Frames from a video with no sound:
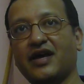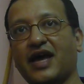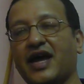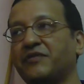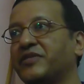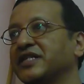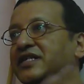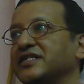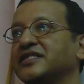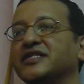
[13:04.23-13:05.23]
And
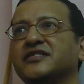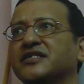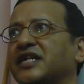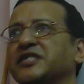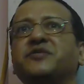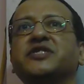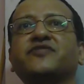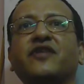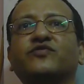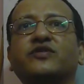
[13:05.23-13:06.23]
brothers and sisters, husbands and
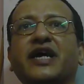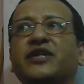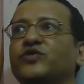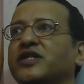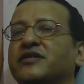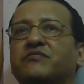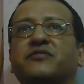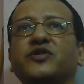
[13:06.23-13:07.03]
wives could tie together.